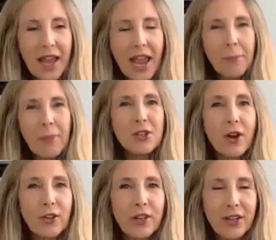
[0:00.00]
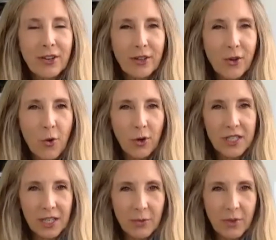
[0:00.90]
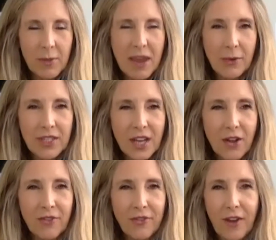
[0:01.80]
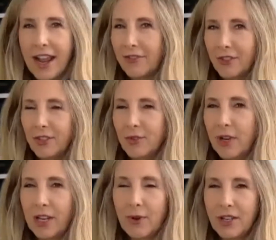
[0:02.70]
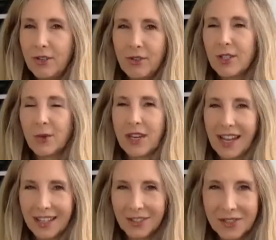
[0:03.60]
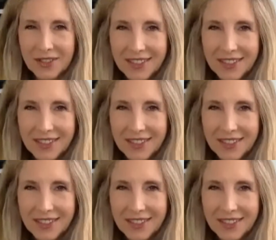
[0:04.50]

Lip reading: I had my daughter here in quarantine with me, I would say on Friday afternoon, what do you want to do this weekend?